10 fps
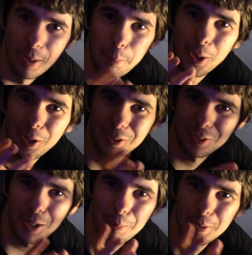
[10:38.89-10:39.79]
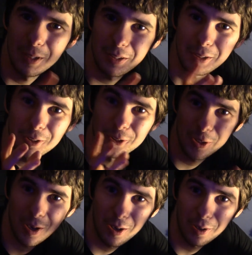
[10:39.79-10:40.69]
by a cybernetic
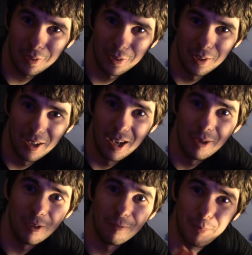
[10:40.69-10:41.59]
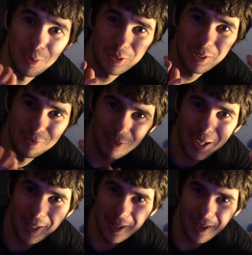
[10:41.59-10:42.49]
shark with built-in
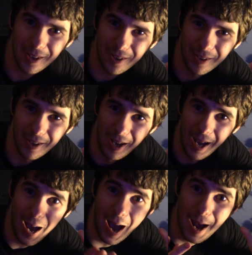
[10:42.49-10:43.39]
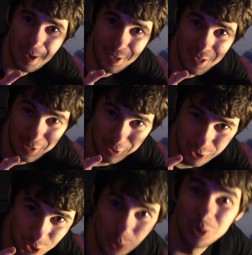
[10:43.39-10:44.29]
radar and
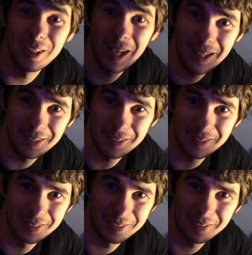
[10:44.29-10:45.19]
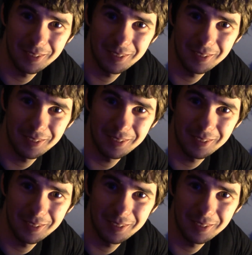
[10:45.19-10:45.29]
shoots lasers.